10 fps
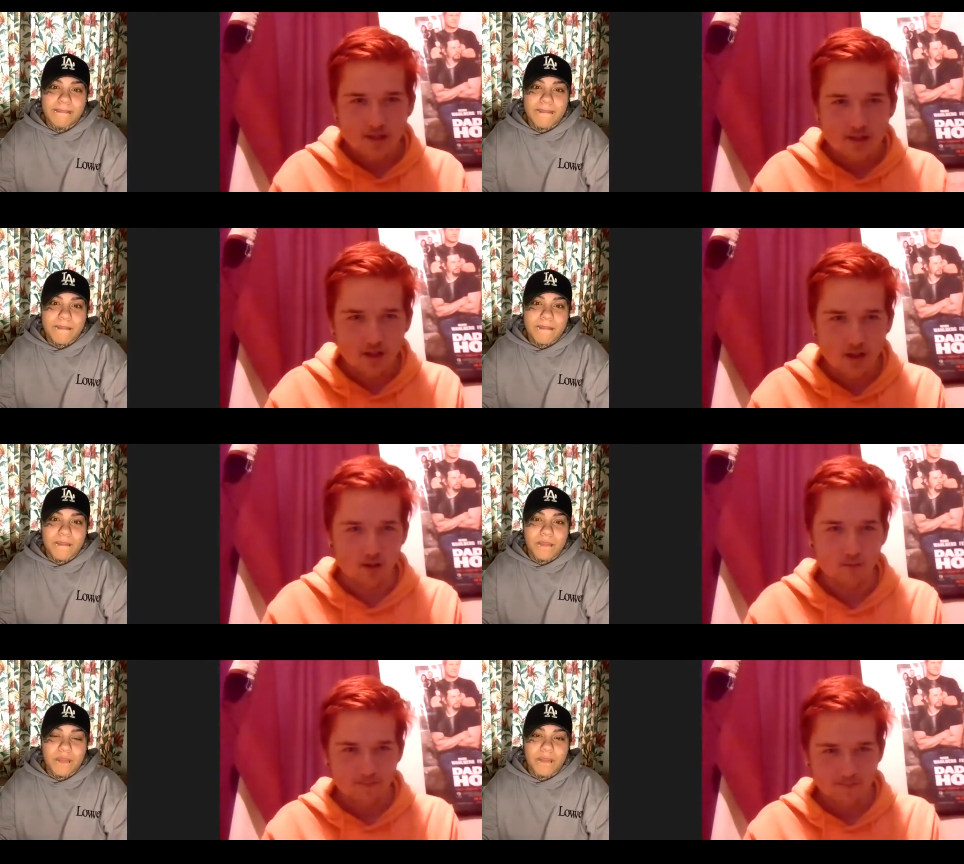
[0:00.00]

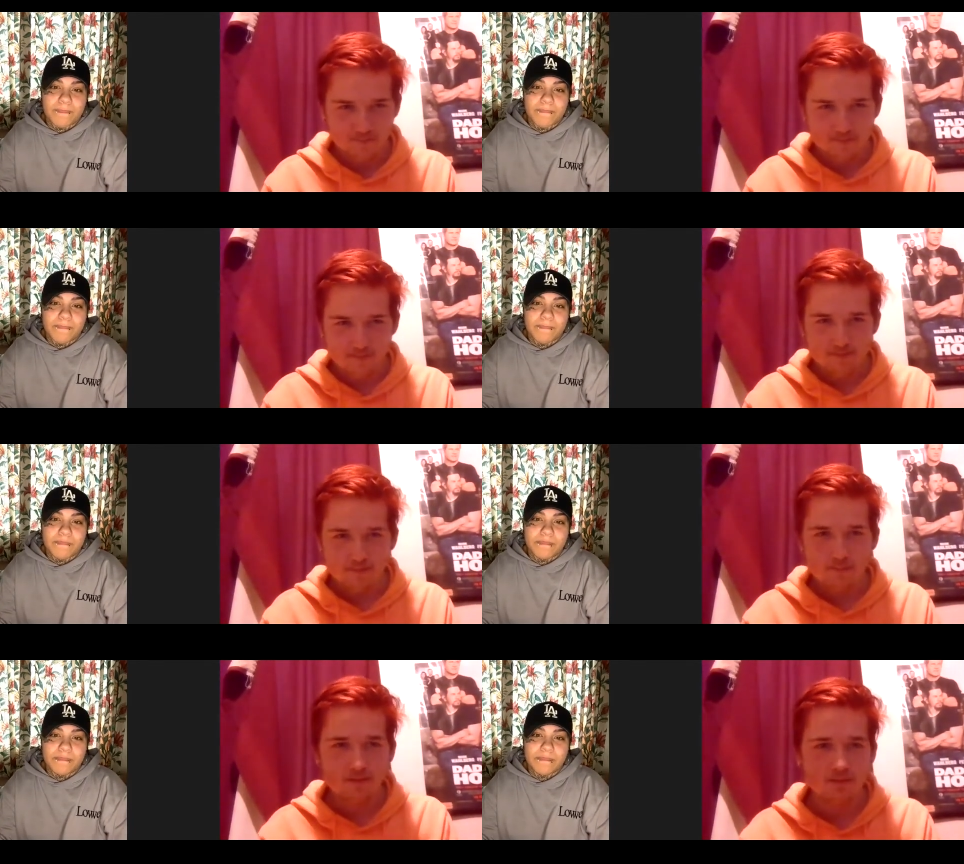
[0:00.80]
Speaker 1: So
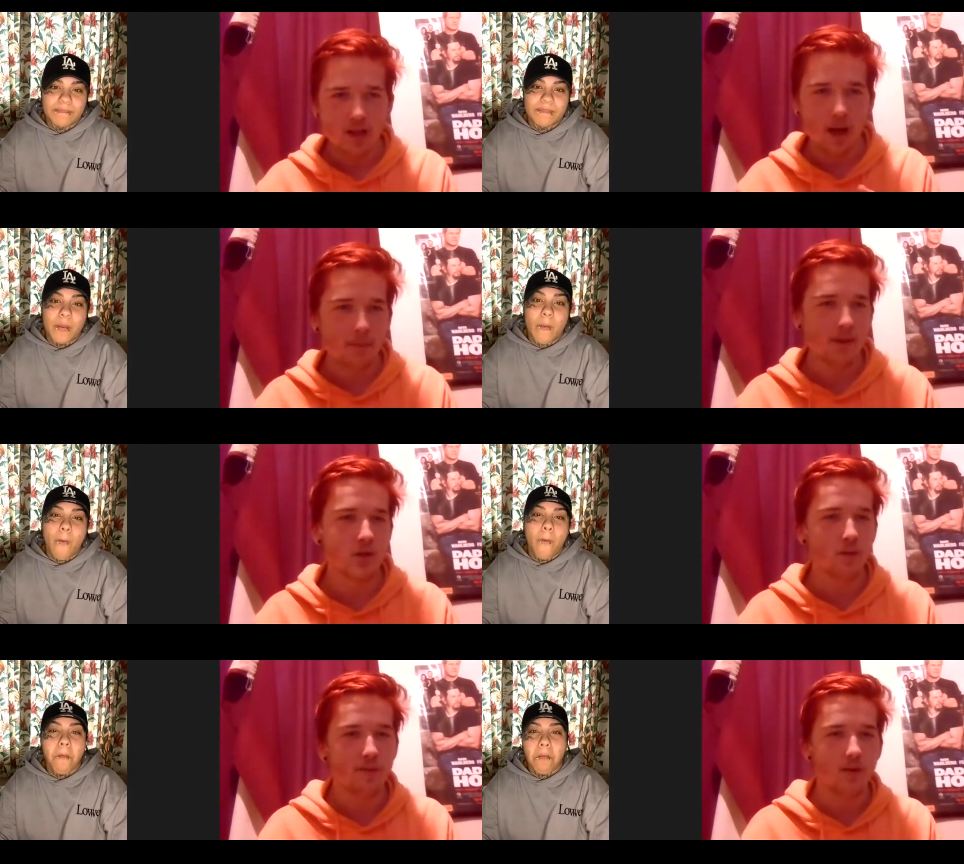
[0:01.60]
I'm
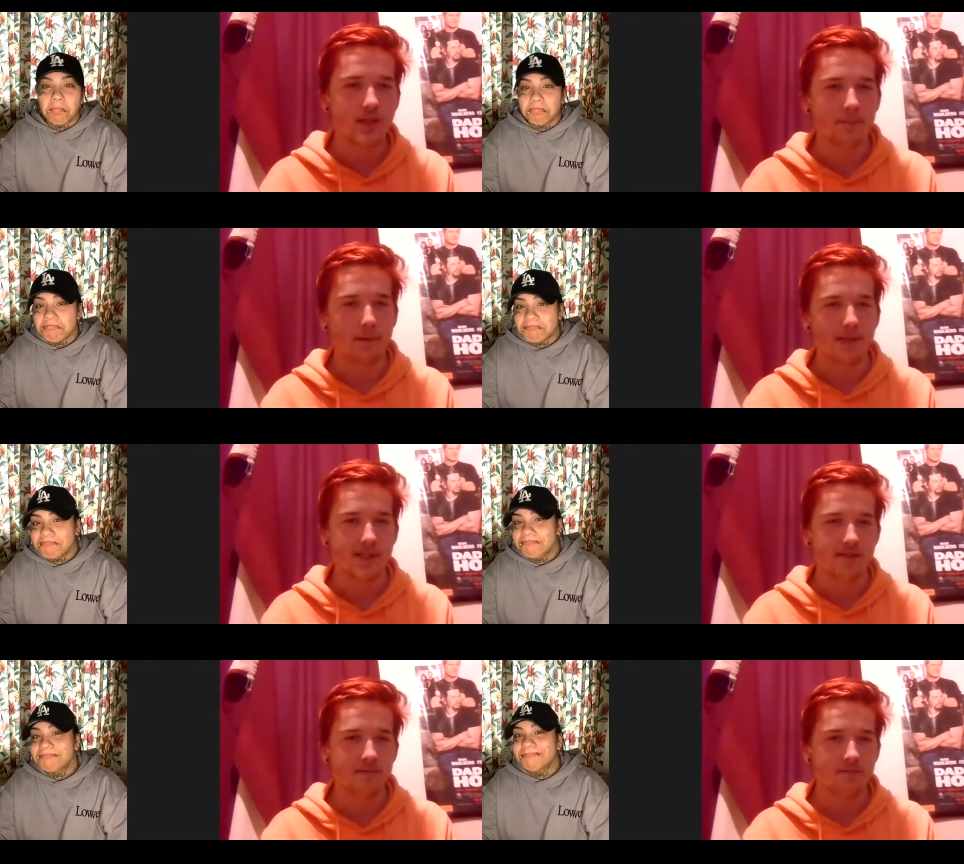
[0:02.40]
going to do a voice
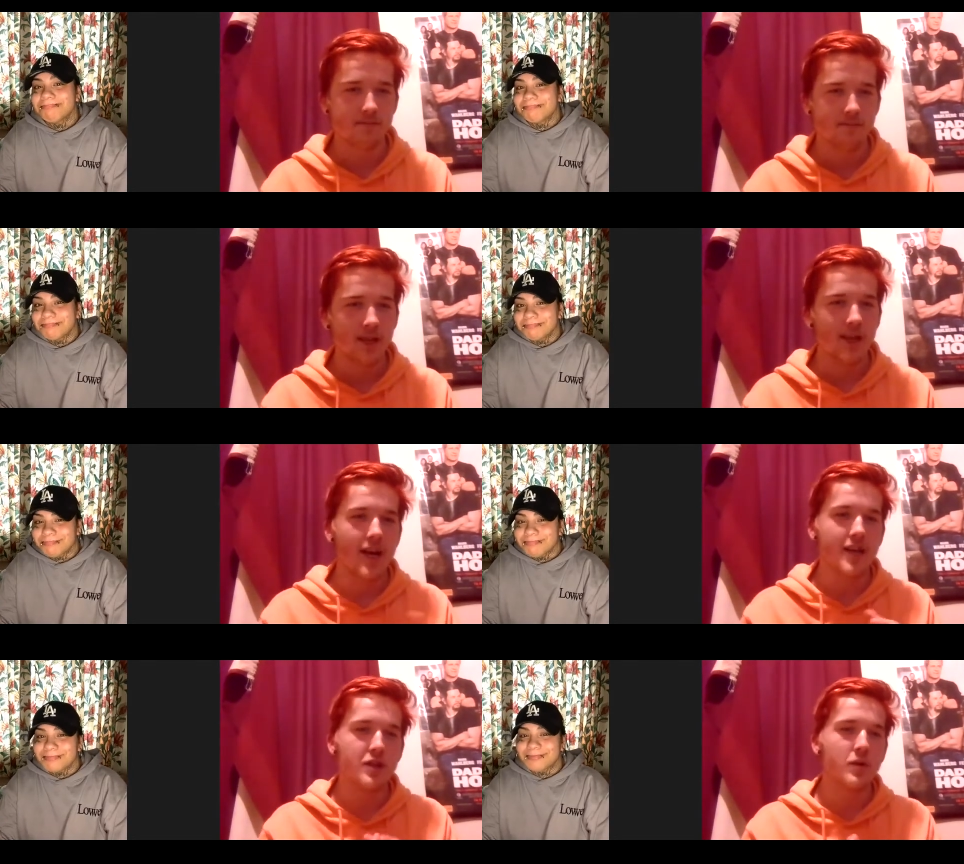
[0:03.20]
impression,
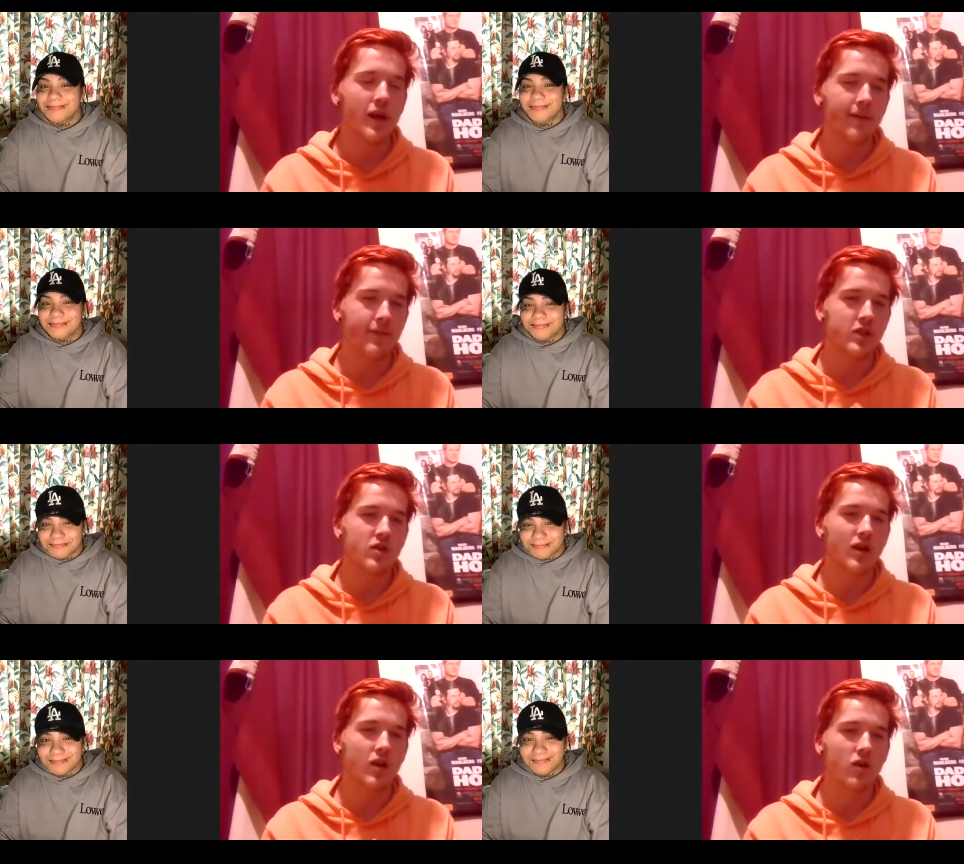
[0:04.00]
and you have to
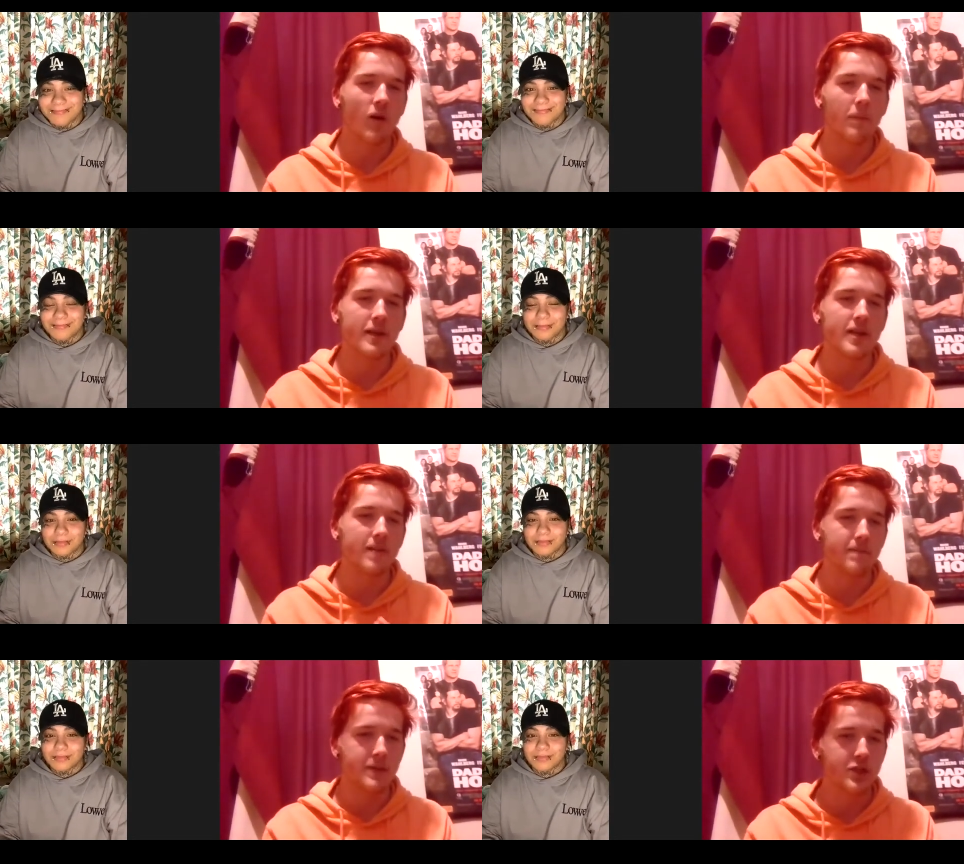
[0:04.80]
try and copy
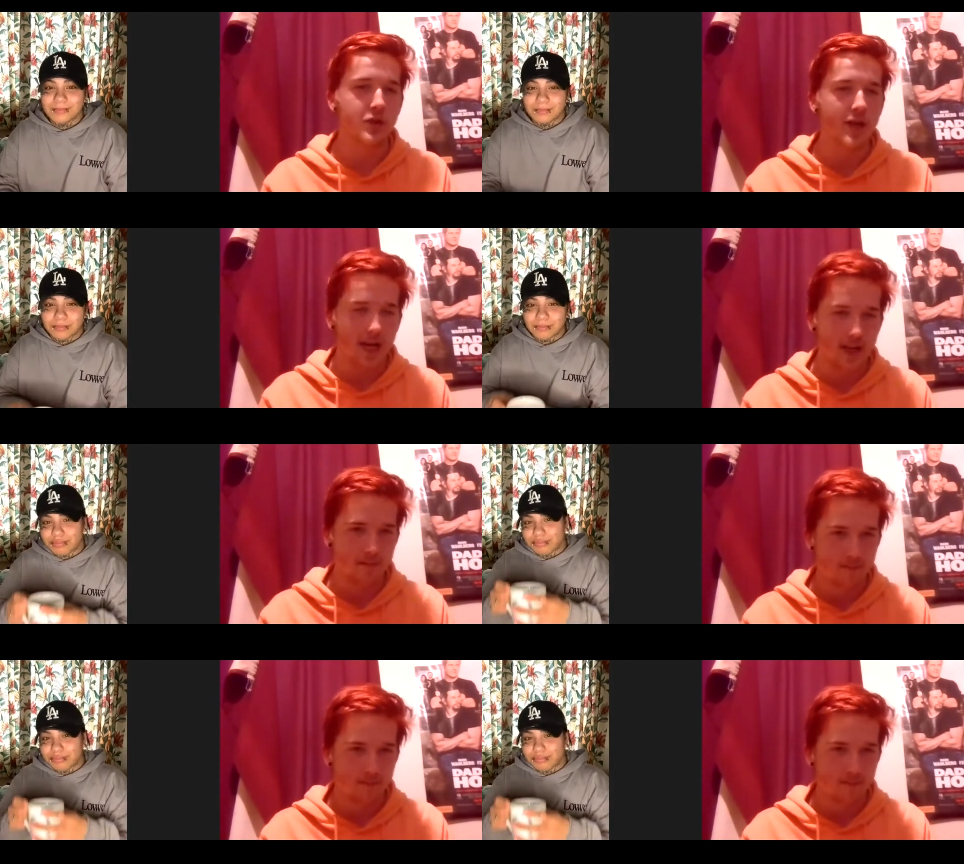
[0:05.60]
it the best you can.